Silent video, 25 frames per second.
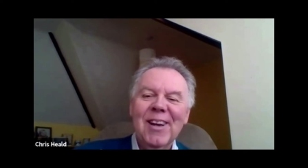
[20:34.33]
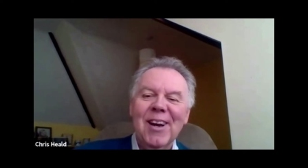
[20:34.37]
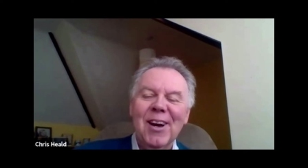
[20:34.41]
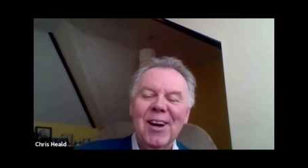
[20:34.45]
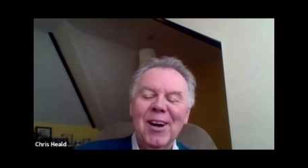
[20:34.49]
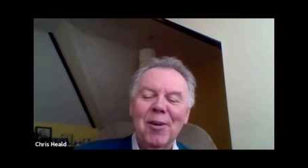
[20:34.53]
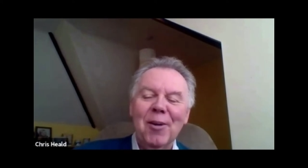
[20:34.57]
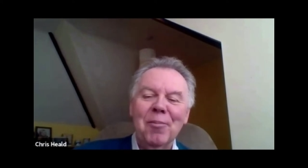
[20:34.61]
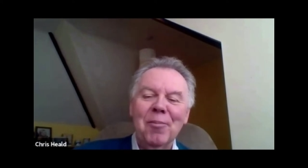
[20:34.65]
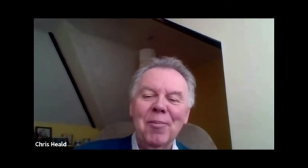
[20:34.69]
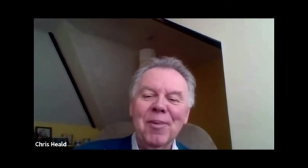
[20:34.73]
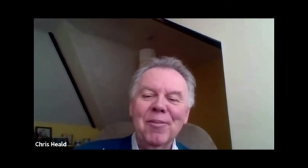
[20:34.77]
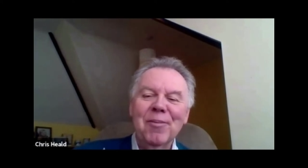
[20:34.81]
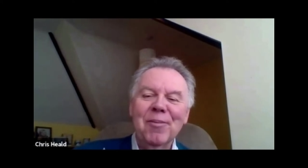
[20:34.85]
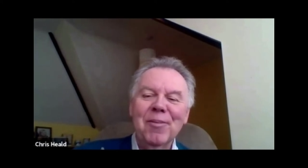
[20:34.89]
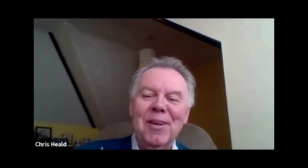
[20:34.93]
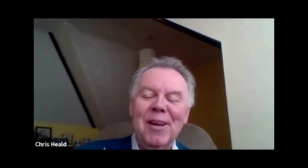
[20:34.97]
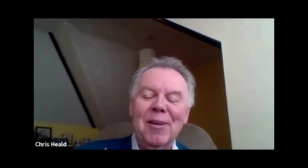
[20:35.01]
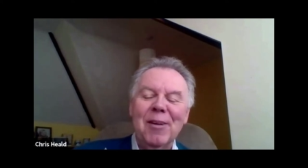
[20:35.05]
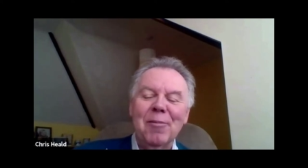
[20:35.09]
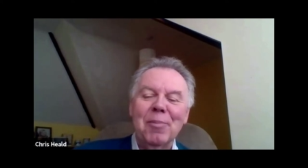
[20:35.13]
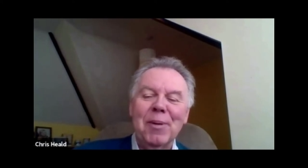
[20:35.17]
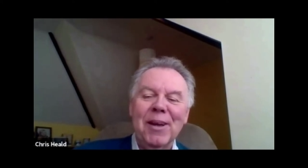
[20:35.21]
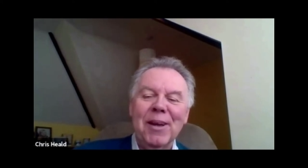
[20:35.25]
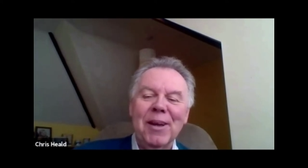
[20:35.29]
um,
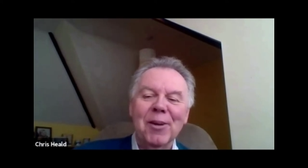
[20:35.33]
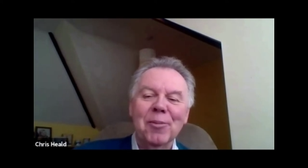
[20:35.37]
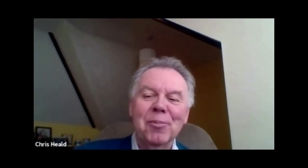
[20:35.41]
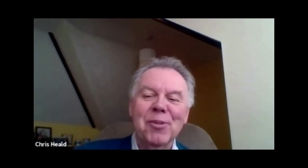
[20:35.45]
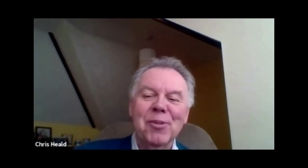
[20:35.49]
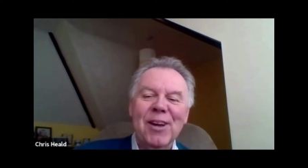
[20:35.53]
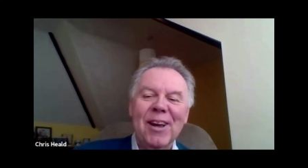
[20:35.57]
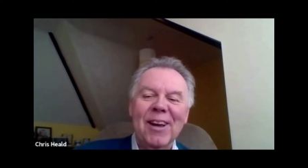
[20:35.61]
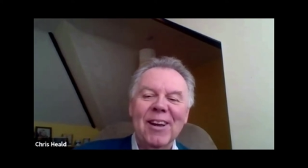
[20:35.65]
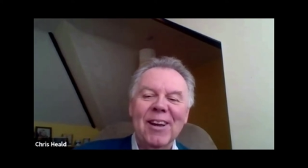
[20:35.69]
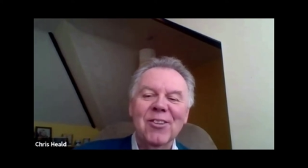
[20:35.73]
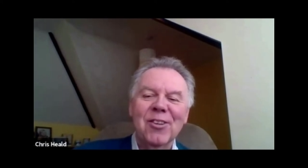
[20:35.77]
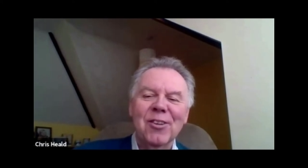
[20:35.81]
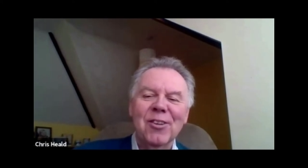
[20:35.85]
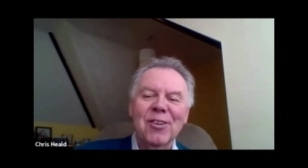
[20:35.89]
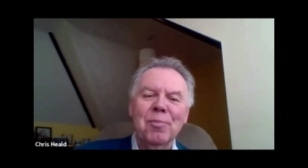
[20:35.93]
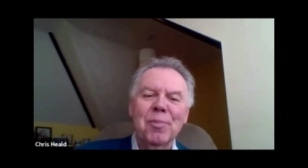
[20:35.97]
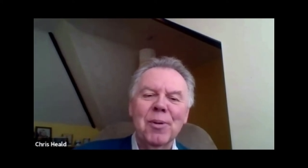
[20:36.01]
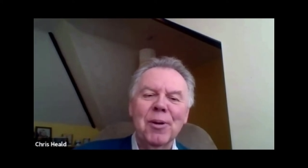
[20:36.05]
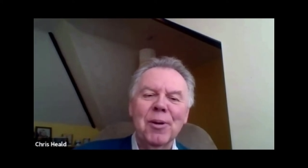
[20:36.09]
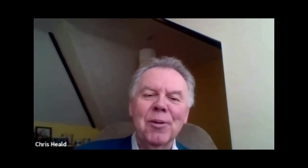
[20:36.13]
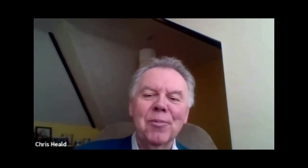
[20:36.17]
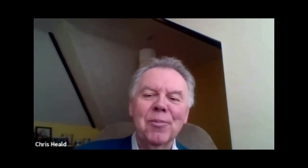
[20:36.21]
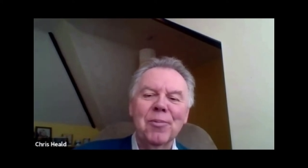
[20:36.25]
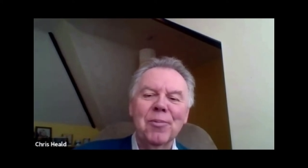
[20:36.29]
it being objective,
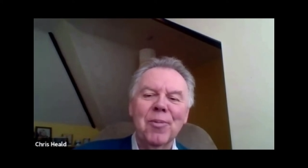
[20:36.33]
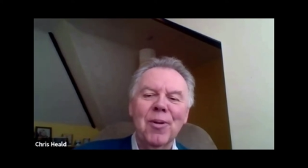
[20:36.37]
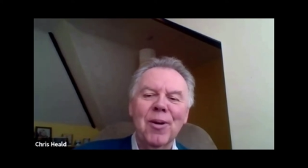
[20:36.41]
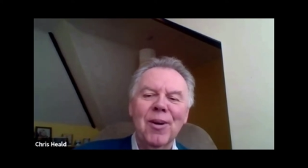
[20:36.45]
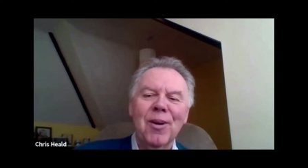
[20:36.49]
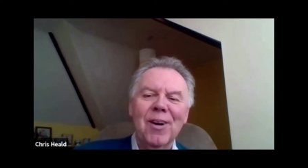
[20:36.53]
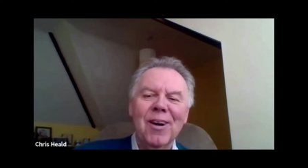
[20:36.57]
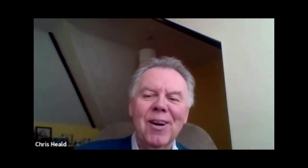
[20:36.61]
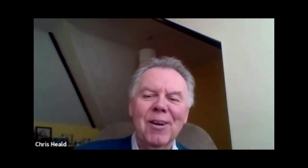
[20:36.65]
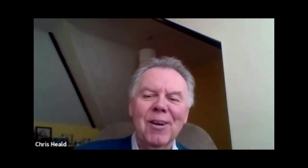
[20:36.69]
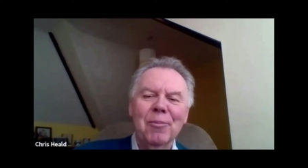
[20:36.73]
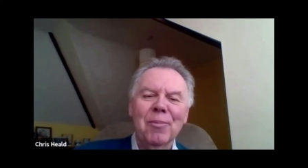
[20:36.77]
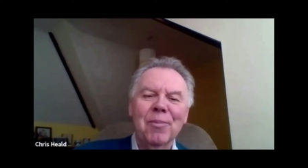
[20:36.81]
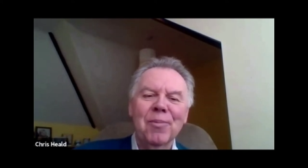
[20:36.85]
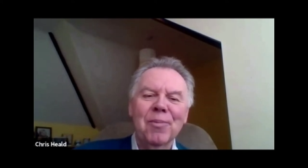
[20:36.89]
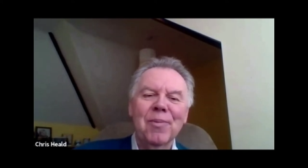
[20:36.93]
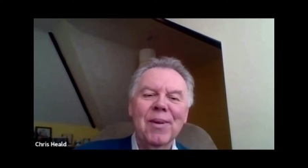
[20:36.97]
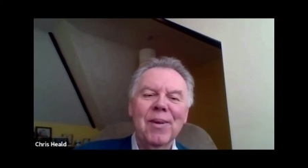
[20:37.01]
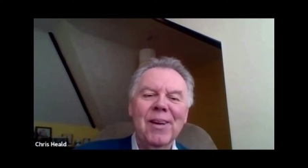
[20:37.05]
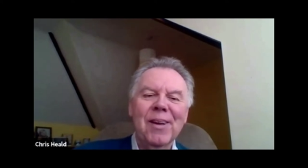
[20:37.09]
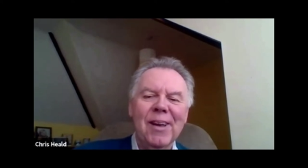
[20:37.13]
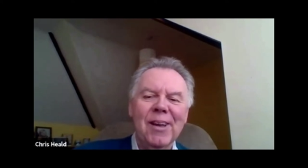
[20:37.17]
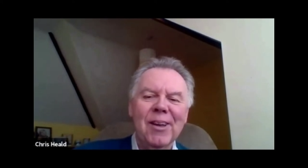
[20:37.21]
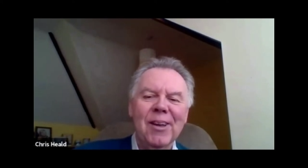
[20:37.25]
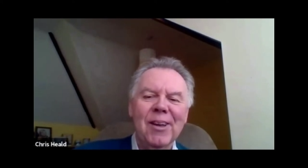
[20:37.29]
but what I'm
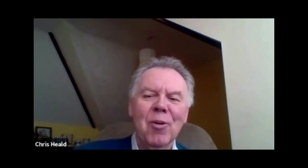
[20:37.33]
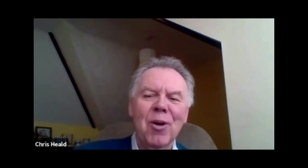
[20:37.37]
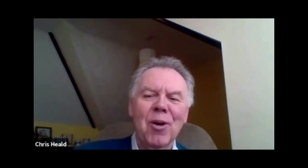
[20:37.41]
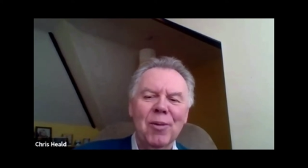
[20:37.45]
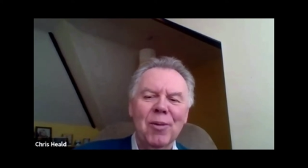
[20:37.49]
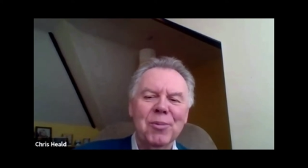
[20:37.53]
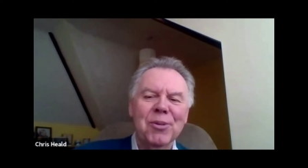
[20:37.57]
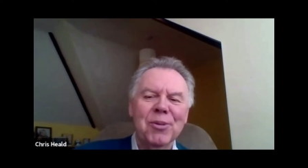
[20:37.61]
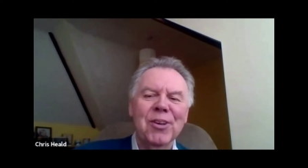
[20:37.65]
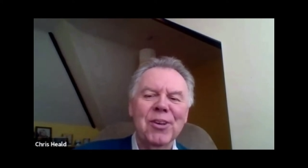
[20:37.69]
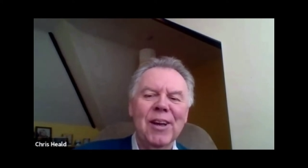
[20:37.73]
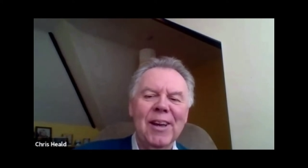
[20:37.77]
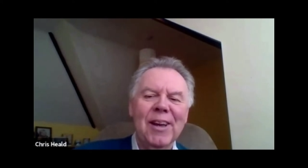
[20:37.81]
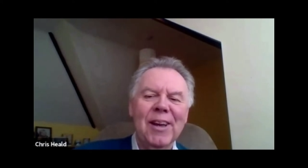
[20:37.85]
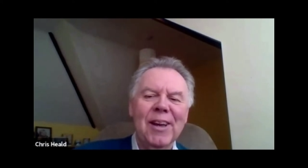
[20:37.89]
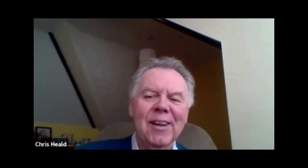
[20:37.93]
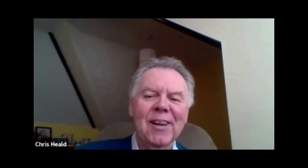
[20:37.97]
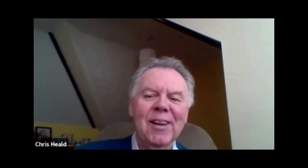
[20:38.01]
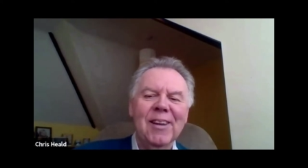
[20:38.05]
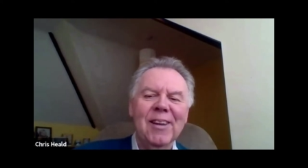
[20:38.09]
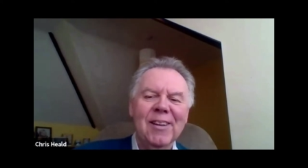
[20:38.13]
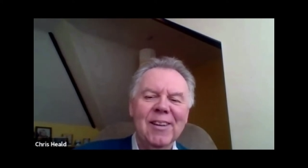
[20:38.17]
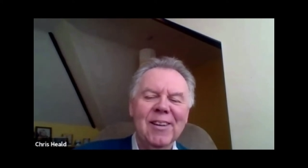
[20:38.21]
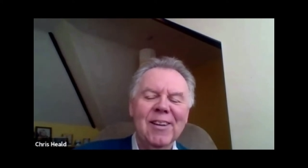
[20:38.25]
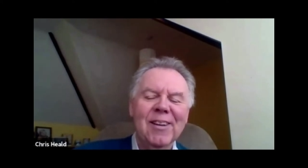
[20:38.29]
what I'm
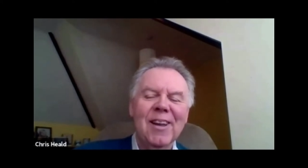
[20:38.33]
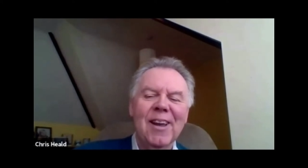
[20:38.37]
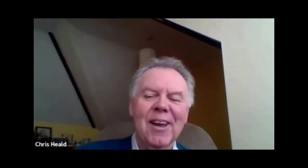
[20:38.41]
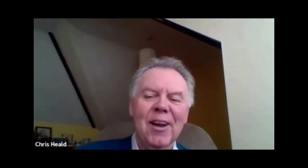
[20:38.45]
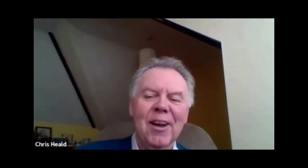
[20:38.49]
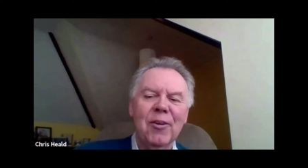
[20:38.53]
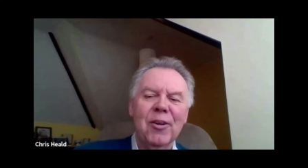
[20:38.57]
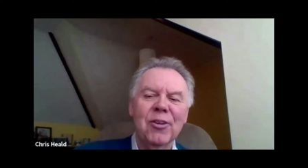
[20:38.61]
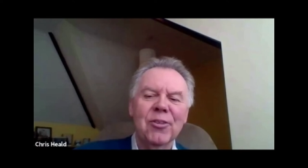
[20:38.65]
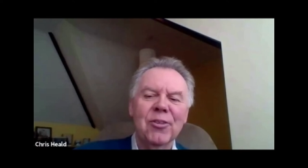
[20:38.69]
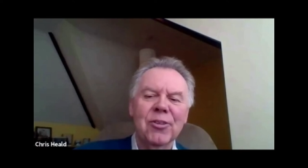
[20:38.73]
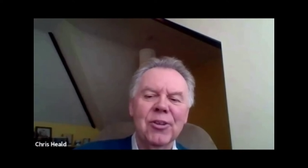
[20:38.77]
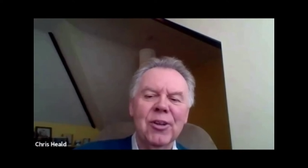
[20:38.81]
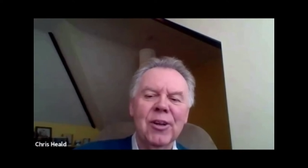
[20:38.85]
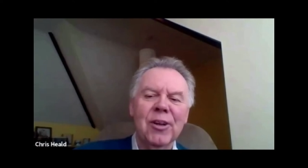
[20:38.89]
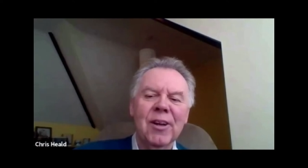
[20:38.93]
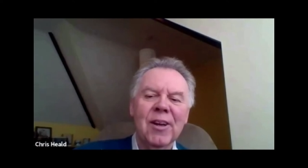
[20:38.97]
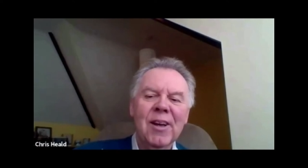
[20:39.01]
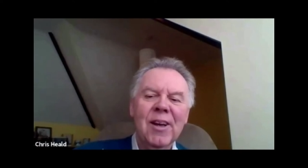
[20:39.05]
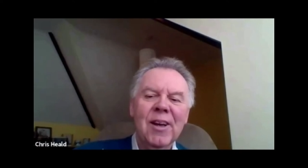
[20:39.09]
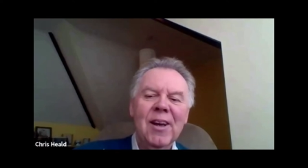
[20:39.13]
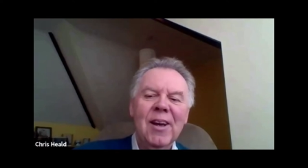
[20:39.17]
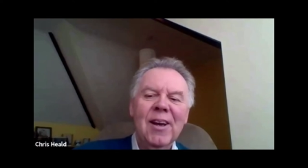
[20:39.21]
saying here is that